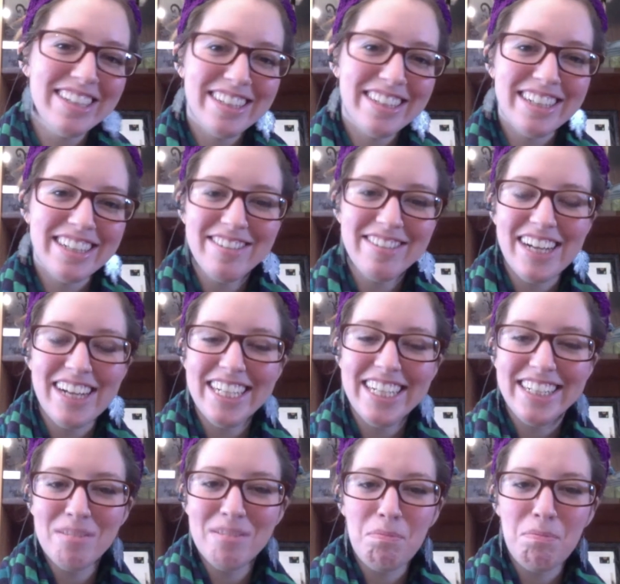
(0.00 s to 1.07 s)
great
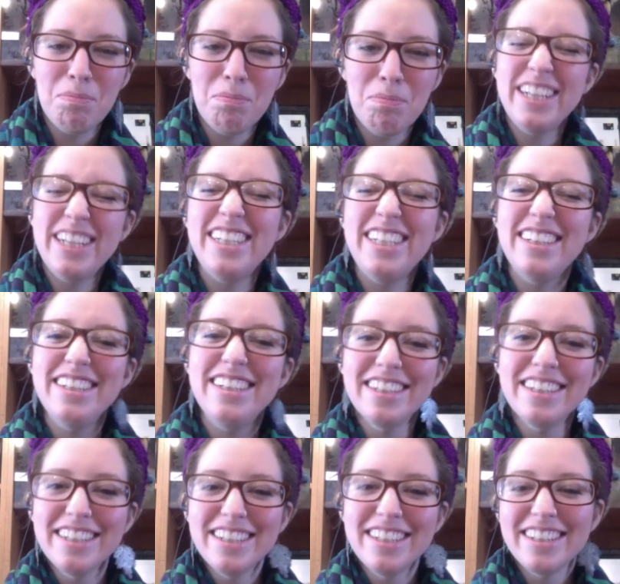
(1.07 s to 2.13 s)
bready
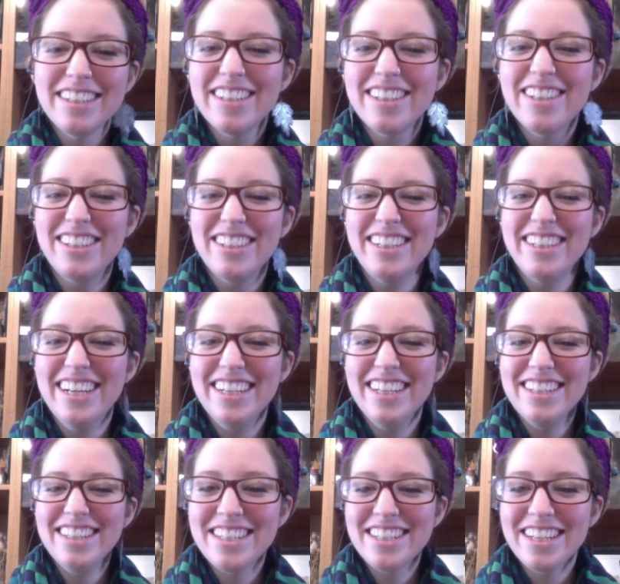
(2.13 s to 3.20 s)
goodness.
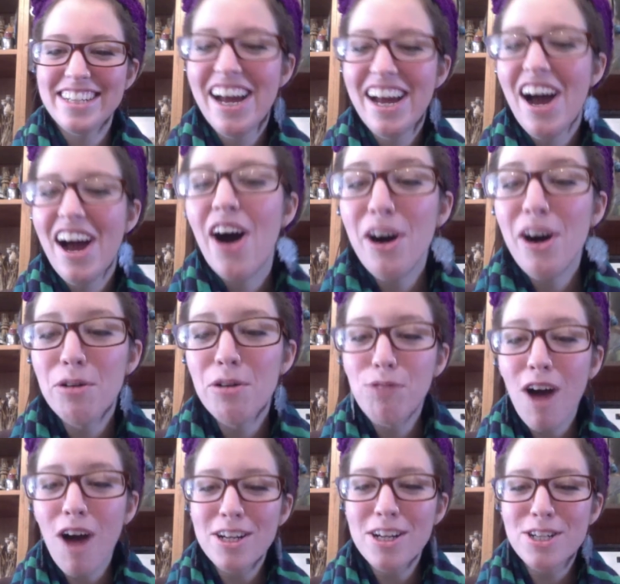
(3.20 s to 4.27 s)
Oh,
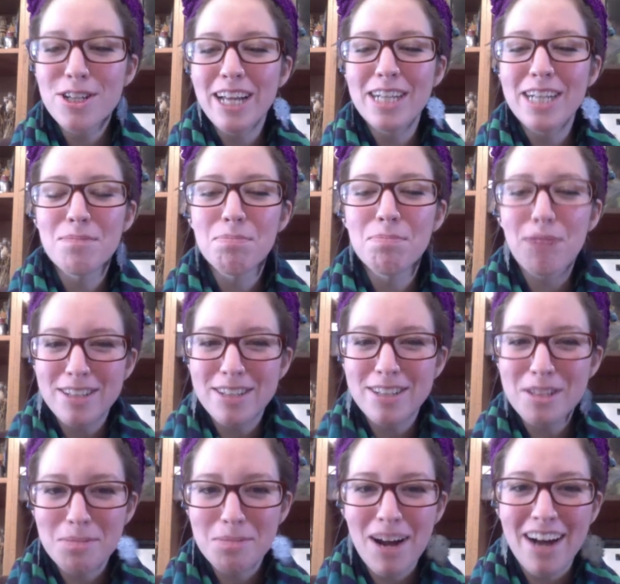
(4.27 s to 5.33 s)
Roger likes Brussels
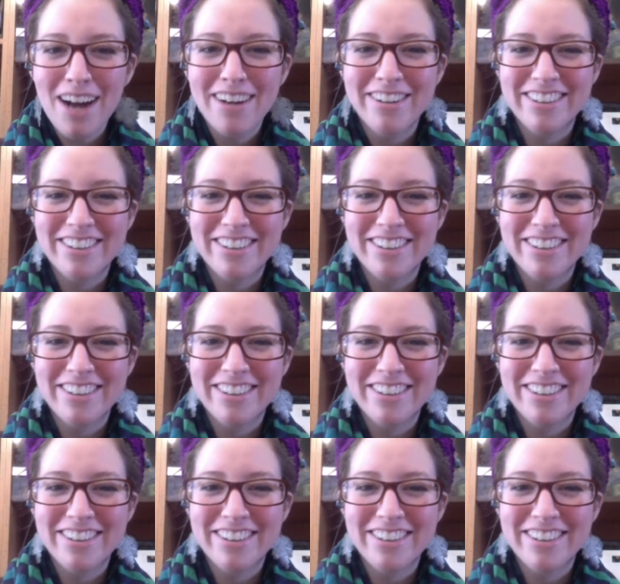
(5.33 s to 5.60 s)
sprouts.